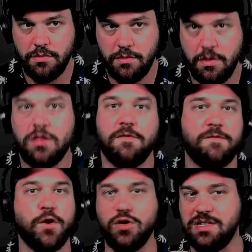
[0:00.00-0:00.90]
the
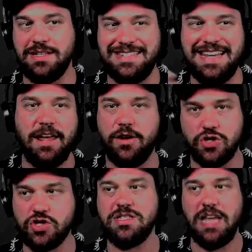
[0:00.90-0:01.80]
first Danish
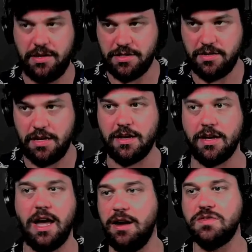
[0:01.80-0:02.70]
state that can
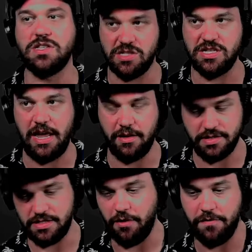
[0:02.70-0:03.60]
kind of sustain itself.